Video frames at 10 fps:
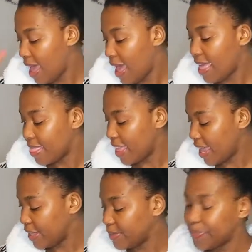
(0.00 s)
And
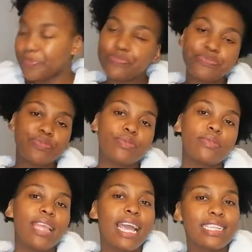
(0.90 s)
then
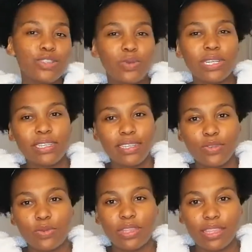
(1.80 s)
I just want to
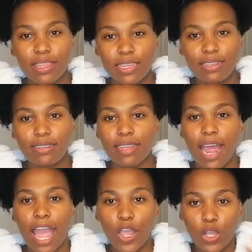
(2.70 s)
start with the things that
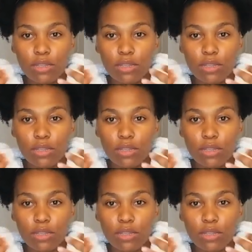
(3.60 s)
I